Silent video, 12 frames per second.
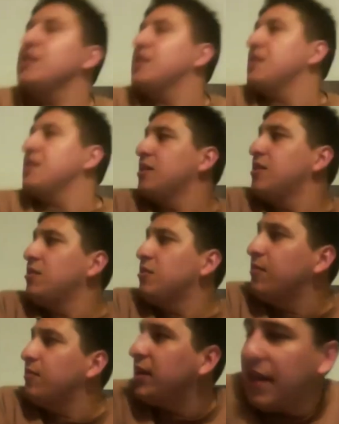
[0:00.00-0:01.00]
You
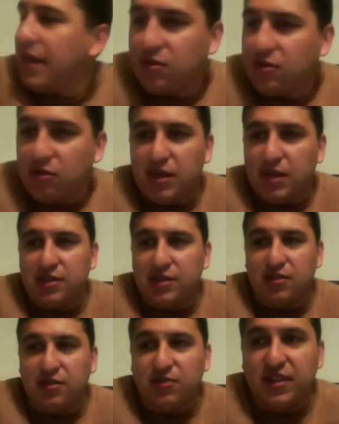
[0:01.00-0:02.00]
know, an actual monster.
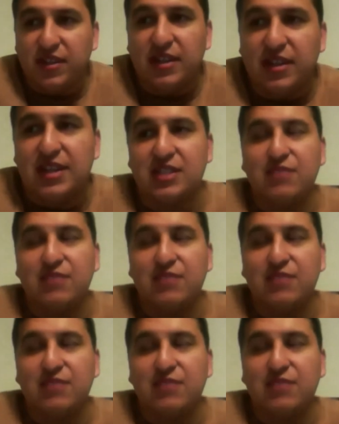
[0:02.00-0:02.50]
It was very nice.